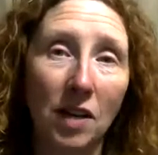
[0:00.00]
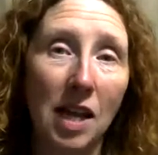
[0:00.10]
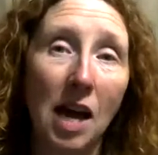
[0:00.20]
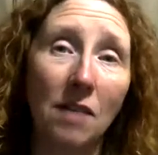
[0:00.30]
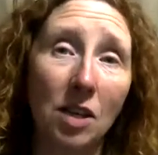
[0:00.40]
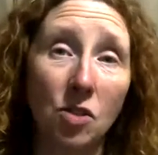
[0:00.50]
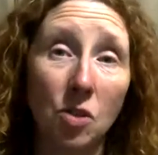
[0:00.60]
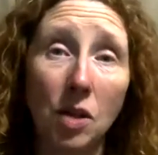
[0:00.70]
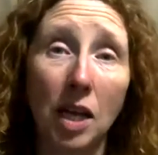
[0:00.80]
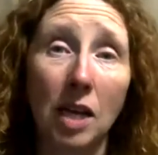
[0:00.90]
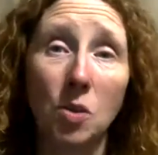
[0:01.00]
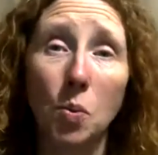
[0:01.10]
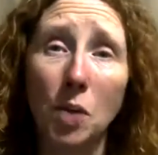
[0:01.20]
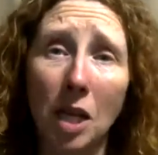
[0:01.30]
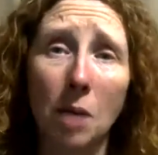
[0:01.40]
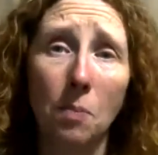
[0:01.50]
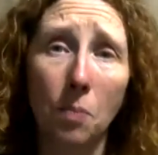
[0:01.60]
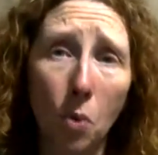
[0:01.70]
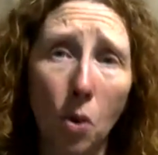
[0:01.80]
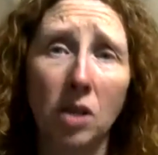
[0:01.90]
feel that having a doula is a really
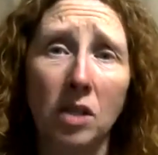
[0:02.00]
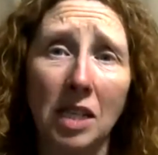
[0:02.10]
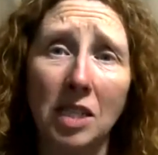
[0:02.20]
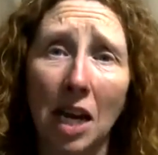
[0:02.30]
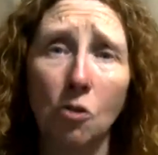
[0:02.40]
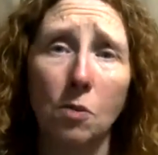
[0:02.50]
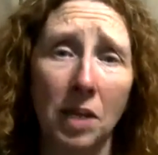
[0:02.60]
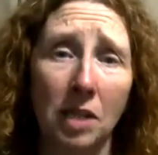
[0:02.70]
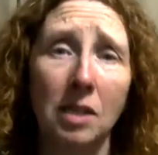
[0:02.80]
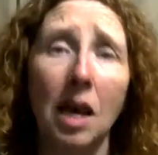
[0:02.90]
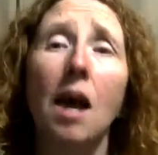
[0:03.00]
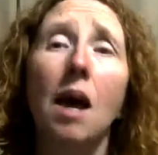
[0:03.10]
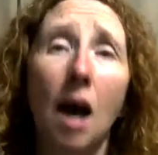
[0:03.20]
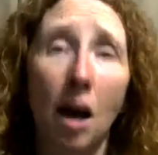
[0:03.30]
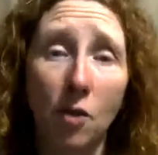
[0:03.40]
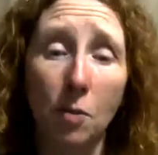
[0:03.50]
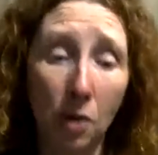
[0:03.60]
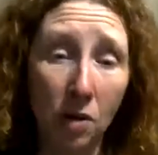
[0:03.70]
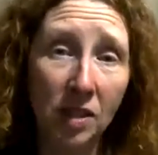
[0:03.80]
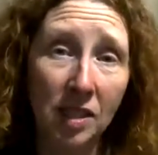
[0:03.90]
important integral piece of your
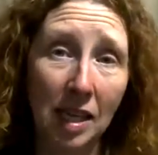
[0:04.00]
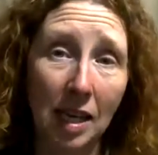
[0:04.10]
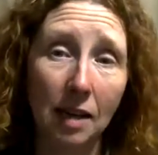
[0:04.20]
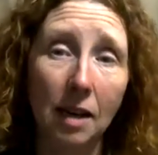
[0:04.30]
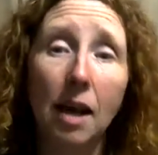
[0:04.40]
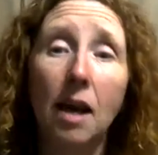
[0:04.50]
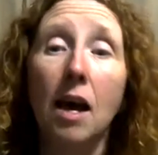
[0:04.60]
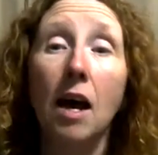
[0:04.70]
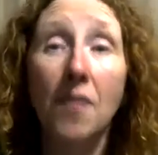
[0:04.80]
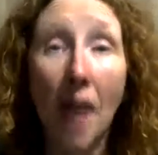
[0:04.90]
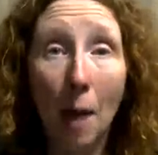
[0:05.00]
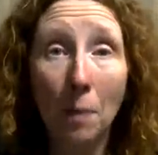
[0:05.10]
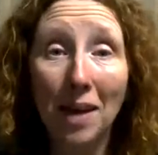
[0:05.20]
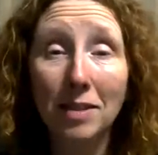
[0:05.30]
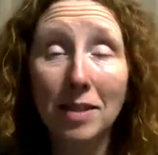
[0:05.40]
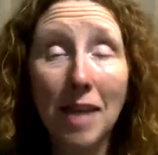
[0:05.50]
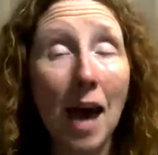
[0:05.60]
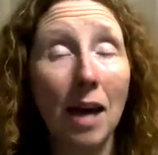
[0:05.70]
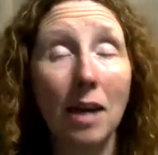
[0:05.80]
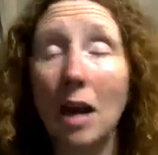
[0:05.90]
birth scene. That being
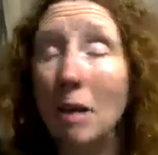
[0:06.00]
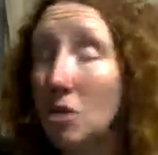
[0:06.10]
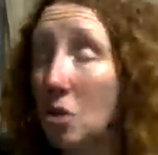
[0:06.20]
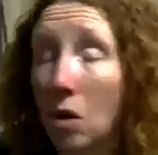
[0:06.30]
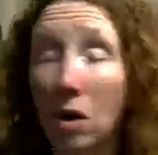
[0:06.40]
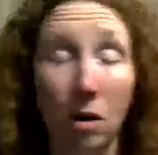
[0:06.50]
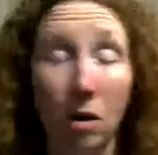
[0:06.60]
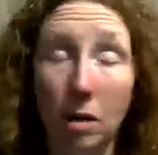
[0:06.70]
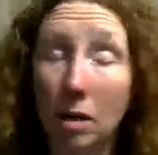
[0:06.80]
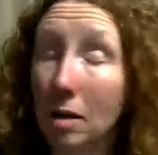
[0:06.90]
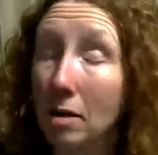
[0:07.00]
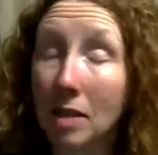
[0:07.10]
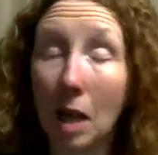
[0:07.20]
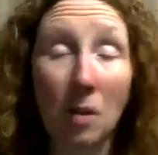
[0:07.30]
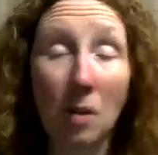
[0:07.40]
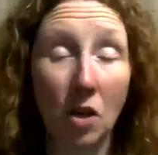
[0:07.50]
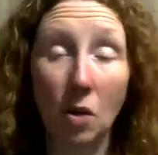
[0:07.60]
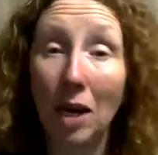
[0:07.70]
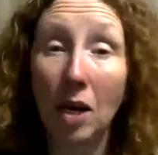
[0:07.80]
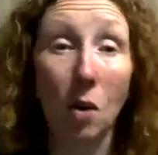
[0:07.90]
said, I'm sure some of you,
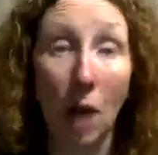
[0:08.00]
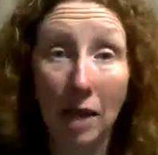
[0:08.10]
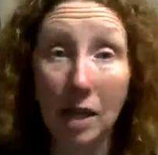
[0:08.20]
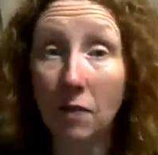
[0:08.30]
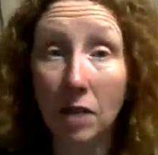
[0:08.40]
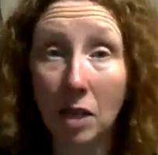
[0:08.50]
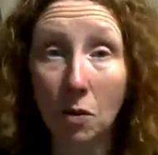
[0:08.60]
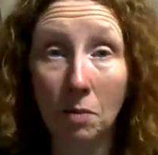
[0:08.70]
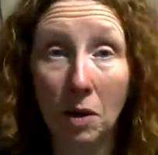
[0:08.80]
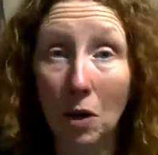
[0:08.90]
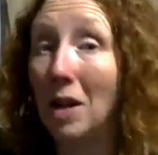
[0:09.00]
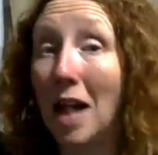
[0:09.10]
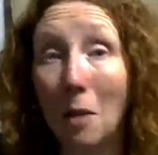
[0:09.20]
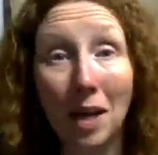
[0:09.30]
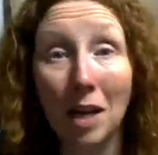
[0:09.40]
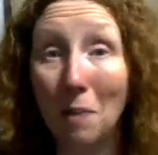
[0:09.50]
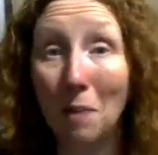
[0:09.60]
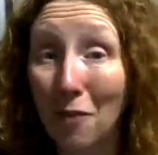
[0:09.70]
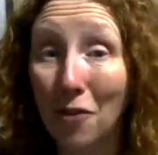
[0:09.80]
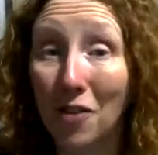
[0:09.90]
I know I definitely would be wondering, well, how am I going to
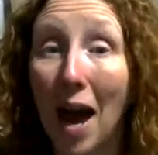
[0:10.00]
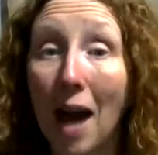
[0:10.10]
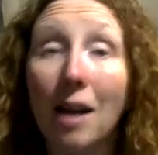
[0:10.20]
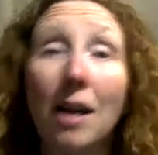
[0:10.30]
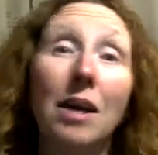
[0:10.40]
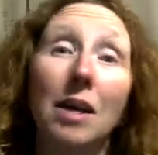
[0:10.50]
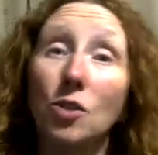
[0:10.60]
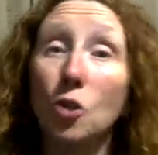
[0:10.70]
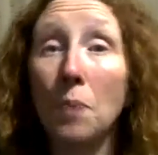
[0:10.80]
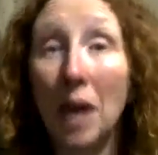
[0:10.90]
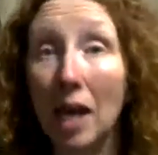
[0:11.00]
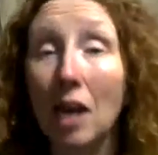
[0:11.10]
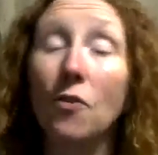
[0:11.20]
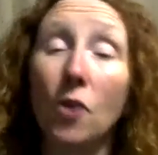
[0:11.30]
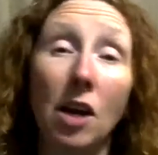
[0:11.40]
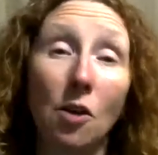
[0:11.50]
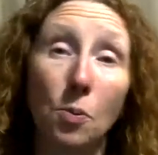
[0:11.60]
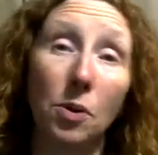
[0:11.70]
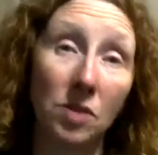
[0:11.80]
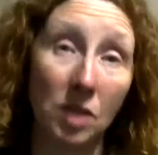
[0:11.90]
pay for that? Because you're paying for another
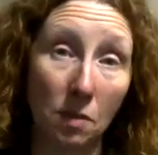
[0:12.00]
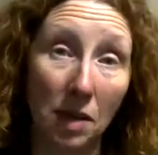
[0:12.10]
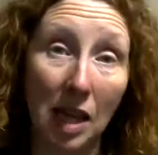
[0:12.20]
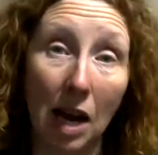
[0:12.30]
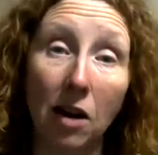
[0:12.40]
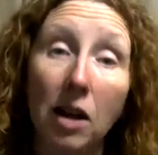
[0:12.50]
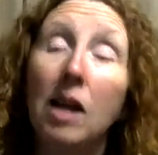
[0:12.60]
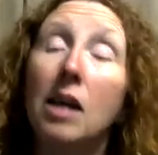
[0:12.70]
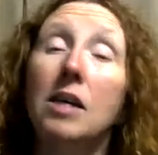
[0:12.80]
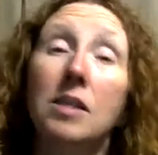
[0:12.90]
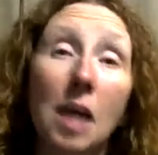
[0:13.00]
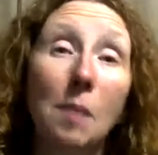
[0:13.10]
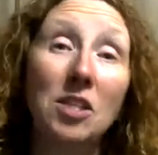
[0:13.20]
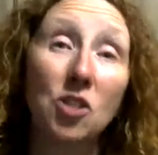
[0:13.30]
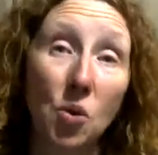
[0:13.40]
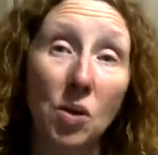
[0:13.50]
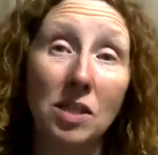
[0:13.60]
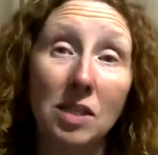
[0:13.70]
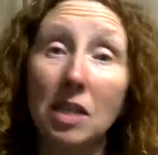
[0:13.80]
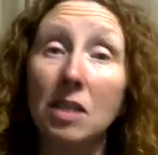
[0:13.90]
person to be there. Some
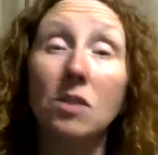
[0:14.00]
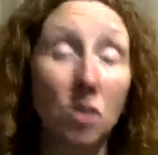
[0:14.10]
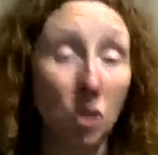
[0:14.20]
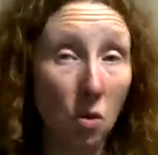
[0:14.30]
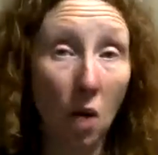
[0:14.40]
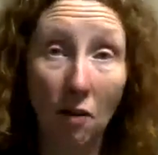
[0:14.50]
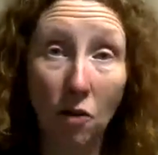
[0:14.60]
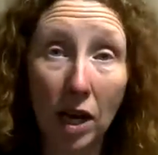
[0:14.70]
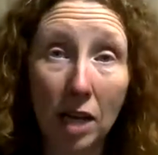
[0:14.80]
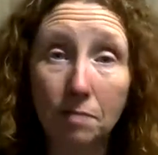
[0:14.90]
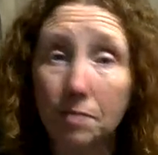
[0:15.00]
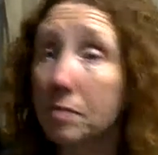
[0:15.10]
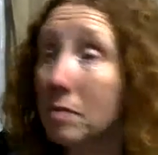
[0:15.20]
insurances do cover it,